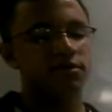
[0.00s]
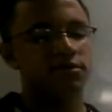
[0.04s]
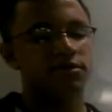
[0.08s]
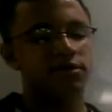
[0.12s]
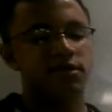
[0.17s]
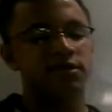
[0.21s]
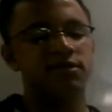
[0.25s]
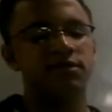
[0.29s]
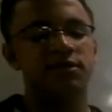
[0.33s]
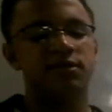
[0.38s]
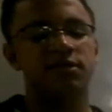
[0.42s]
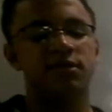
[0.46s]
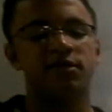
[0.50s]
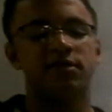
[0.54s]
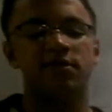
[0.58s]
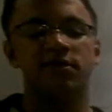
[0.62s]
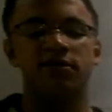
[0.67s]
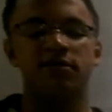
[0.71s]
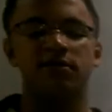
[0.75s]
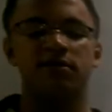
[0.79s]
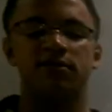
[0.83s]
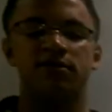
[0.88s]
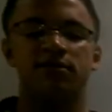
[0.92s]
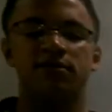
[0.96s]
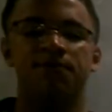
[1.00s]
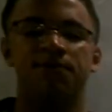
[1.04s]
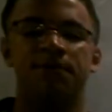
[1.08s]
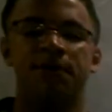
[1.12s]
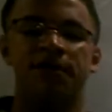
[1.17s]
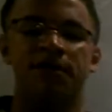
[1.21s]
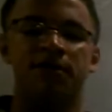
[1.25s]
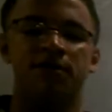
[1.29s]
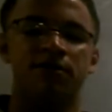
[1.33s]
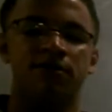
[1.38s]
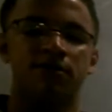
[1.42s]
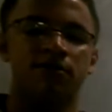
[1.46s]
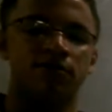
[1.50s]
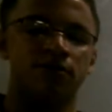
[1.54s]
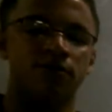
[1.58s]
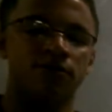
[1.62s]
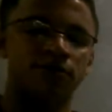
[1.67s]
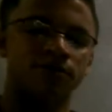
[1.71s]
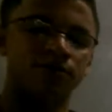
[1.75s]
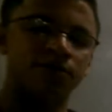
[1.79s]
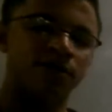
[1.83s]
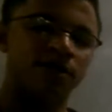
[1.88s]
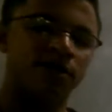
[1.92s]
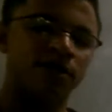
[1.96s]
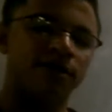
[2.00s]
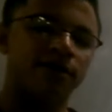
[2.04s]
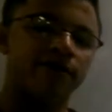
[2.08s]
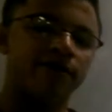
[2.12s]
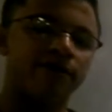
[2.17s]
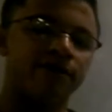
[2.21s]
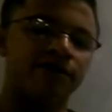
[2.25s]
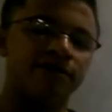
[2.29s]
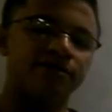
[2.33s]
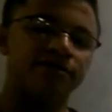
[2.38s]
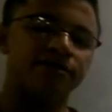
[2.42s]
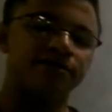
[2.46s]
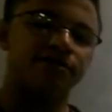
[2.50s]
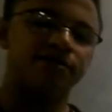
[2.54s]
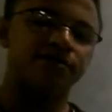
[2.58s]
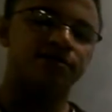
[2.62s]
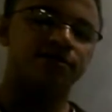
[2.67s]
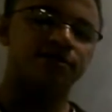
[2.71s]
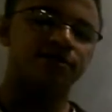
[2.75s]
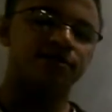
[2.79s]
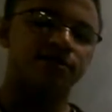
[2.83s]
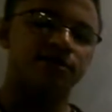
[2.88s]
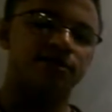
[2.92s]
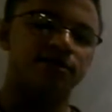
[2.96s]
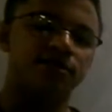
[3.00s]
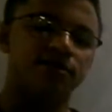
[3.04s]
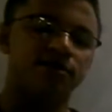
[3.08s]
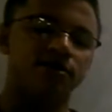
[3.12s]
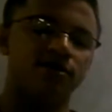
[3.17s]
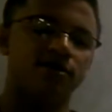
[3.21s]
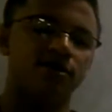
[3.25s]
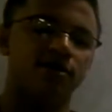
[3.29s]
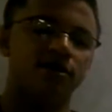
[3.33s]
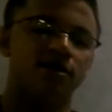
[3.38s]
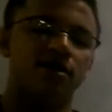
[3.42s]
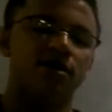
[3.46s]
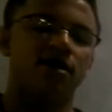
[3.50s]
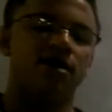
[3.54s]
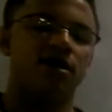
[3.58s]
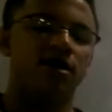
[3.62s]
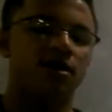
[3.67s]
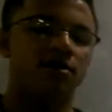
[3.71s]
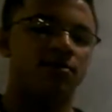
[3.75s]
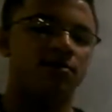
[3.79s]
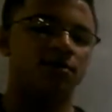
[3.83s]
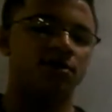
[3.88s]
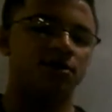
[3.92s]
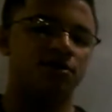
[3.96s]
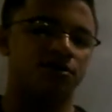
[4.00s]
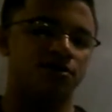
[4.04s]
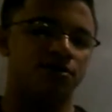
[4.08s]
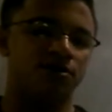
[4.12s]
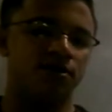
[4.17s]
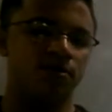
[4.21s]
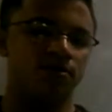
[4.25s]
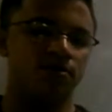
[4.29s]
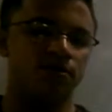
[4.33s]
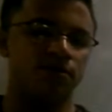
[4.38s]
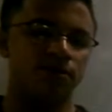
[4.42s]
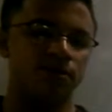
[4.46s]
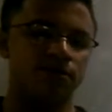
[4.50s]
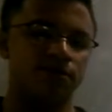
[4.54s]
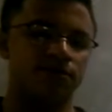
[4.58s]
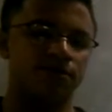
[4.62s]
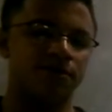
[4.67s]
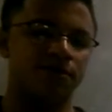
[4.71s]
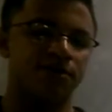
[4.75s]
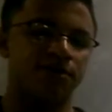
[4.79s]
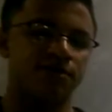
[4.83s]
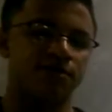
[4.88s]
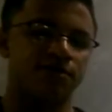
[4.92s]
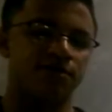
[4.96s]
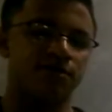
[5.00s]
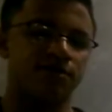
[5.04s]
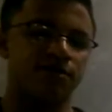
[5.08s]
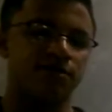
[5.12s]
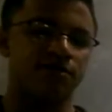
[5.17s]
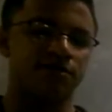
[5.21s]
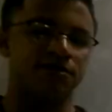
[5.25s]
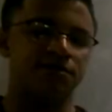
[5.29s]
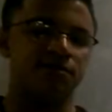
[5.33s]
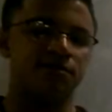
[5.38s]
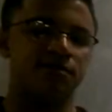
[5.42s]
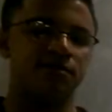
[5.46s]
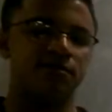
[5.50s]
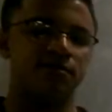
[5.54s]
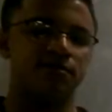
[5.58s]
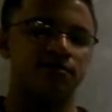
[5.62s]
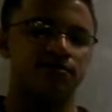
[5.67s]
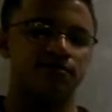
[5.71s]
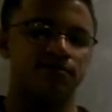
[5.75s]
testing the main urban areas to see how much gum littering is there.